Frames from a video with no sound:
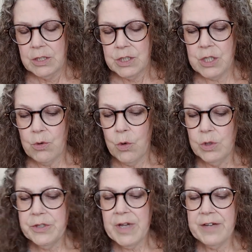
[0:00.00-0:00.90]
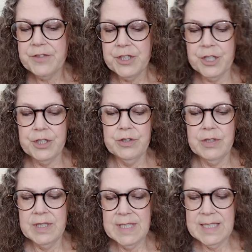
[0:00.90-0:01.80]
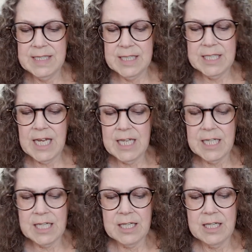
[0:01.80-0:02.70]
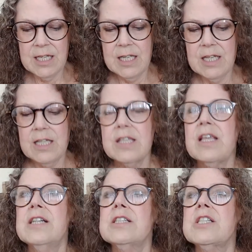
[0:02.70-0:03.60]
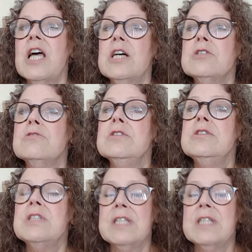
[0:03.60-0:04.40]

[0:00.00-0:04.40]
So all you have to do is take that hole